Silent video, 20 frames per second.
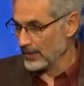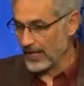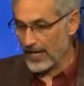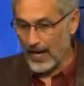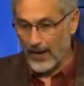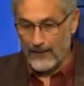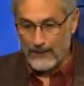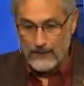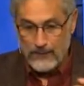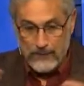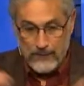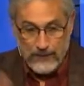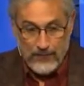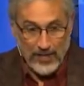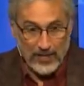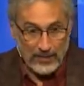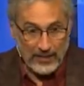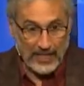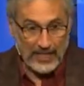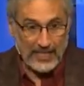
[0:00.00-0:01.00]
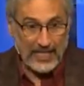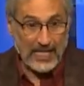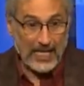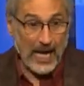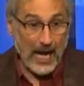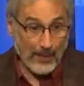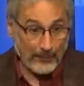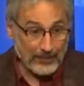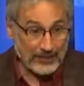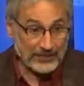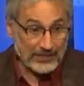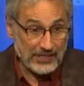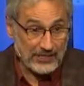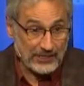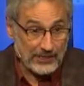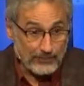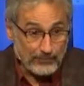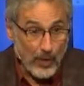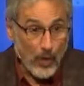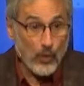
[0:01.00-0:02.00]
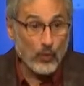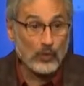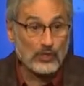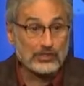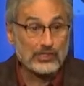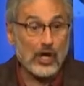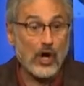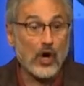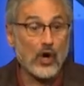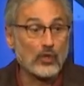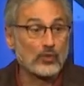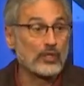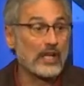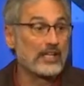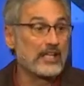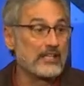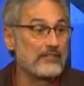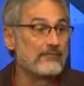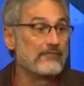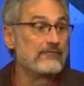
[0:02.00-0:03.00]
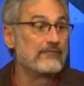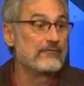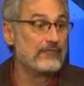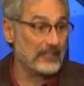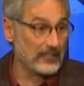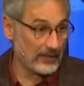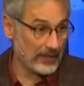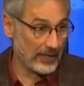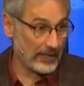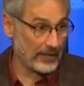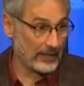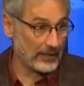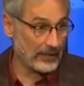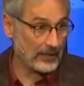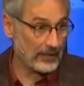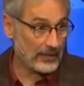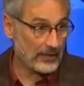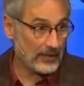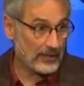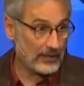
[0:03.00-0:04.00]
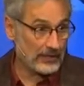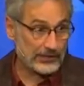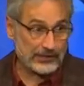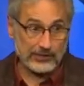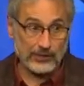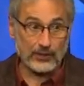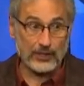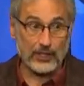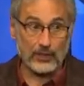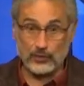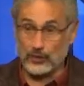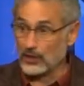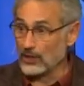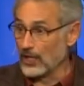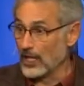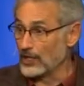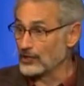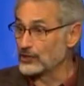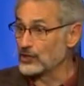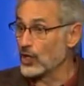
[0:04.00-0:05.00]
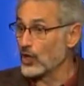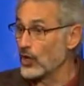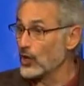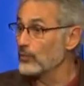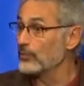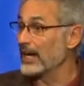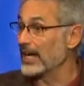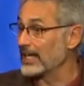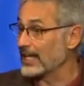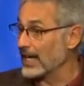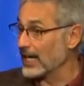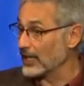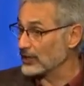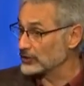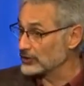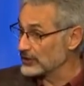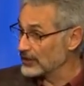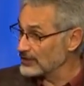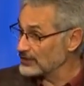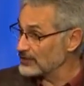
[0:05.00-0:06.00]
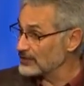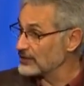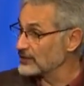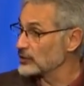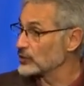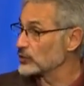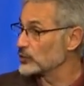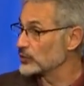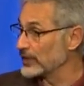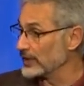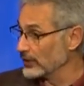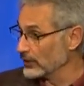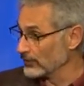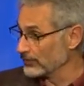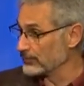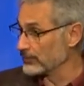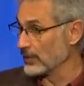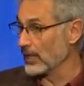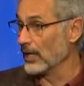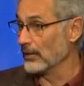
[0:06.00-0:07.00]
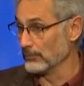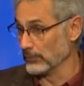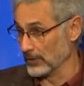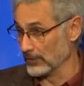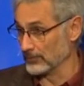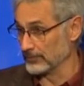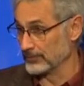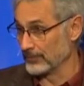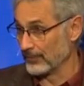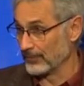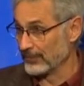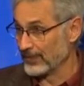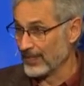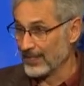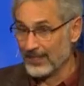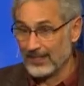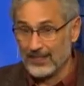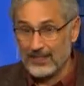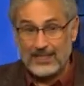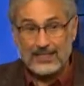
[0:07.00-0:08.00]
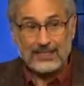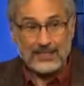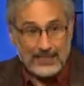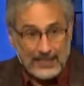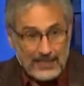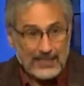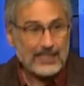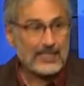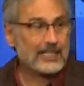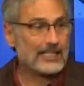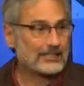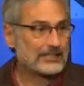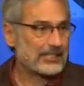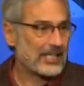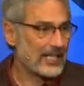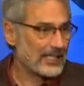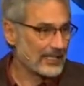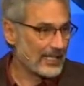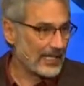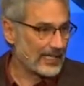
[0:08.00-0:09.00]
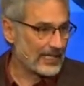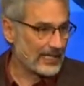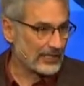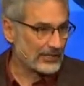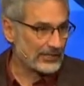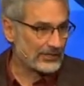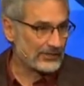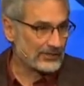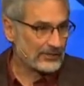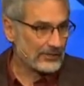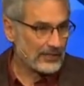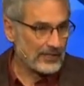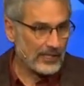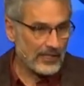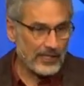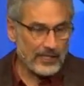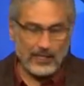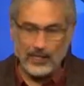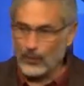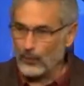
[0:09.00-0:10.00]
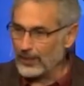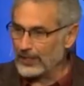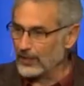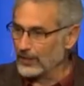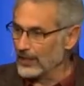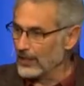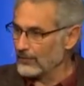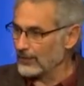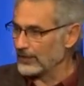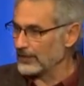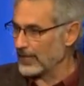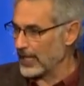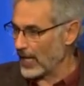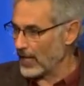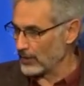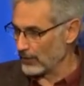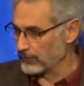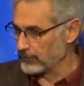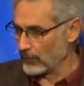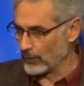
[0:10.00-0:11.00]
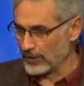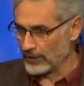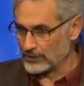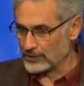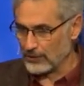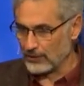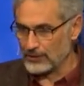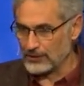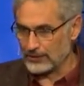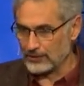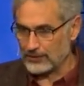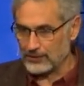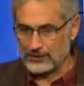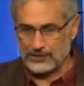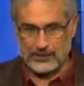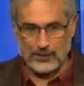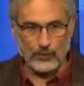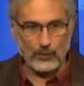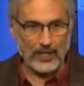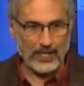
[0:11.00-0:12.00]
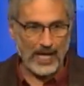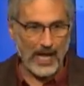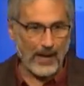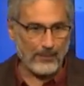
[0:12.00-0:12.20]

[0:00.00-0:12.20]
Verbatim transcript: They are filling it up. It says the boat was already filling. So you realize, oh my gosh, this is a real problem. It's kind of like this. You know, when you live in California, it's always interesting what